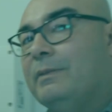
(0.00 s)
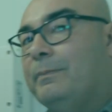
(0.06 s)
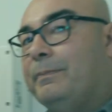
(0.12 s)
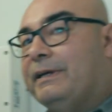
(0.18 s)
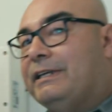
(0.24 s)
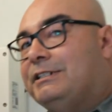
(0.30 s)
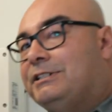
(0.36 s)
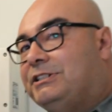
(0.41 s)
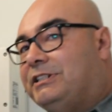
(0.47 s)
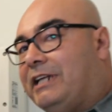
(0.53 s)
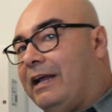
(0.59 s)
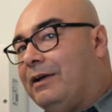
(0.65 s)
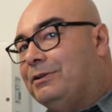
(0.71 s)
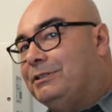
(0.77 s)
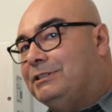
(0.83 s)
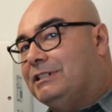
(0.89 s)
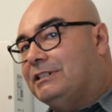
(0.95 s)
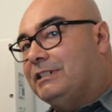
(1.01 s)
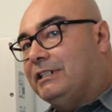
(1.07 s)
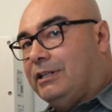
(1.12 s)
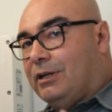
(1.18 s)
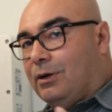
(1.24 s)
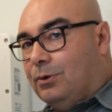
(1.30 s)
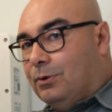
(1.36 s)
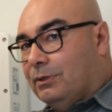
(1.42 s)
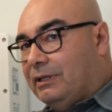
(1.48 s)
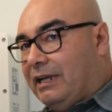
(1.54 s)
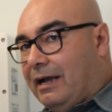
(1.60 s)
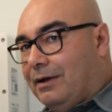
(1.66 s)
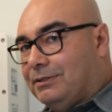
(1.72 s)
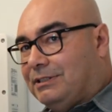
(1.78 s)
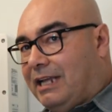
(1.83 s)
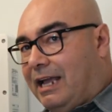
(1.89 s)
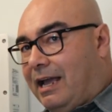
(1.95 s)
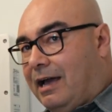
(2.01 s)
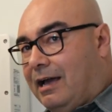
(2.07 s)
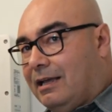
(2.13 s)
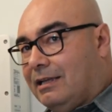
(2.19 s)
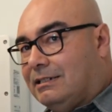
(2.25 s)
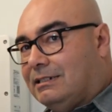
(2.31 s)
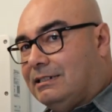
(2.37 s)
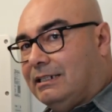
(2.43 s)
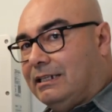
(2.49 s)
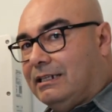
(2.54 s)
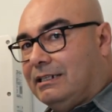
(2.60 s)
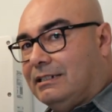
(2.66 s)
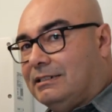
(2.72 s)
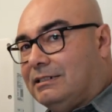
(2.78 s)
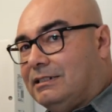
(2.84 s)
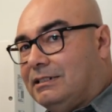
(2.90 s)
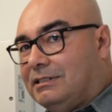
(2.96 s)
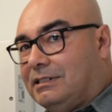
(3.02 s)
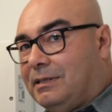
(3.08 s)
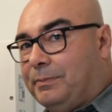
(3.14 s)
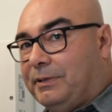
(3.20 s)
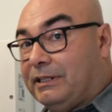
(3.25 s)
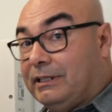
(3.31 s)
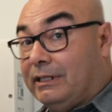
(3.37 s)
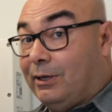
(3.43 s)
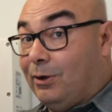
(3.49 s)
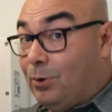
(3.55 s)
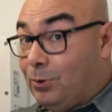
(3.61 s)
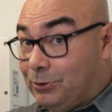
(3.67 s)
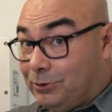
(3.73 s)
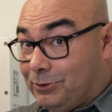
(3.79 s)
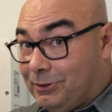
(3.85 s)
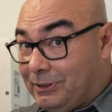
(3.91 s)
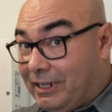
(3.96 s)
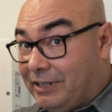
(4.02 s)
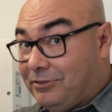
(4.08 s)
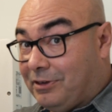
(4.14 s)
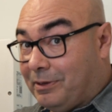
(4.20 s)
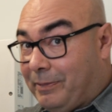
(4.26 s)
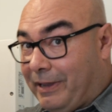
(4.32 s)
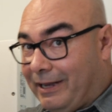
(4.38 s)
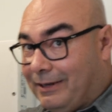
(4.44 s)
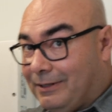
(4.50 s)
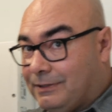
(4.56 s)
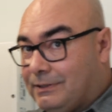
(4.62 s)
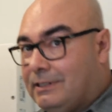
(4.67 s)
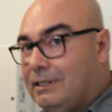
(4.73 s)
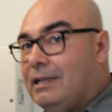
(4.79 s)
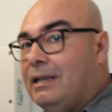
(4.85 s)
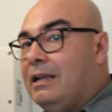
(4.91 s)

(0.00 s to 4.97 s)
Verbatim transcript: of the biggest challenges an old house has is typically older electric panels.